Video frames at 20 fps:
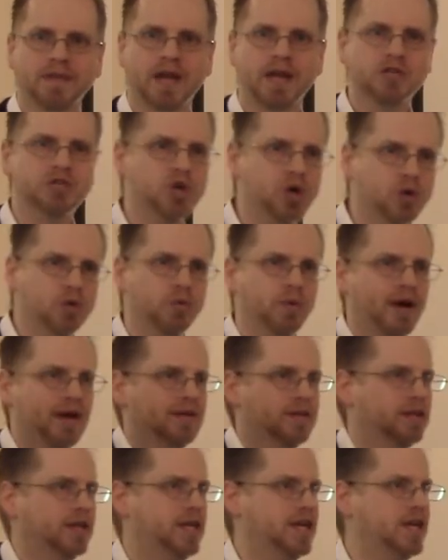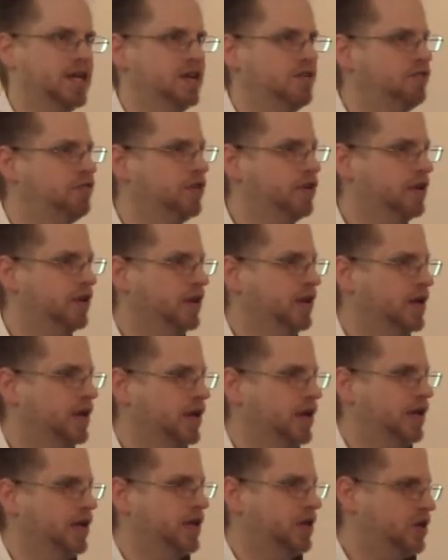and turn around and leave.
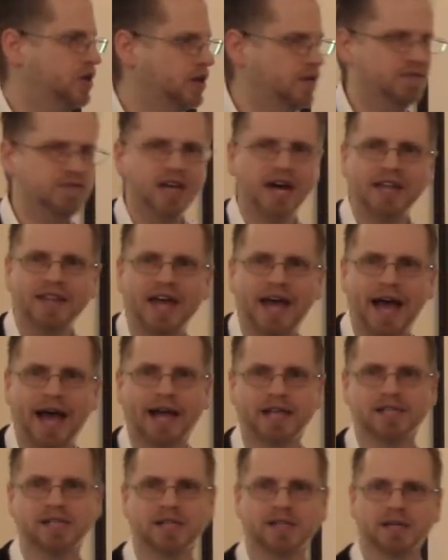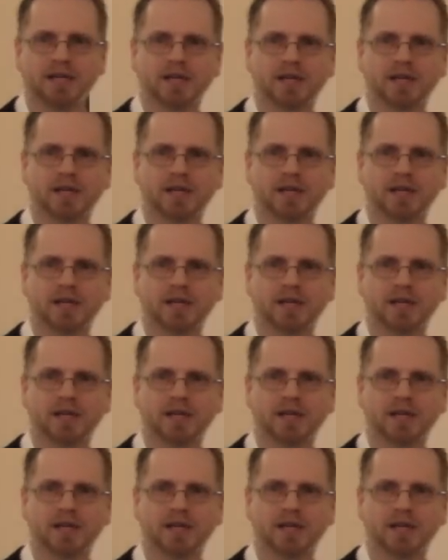He could have done that.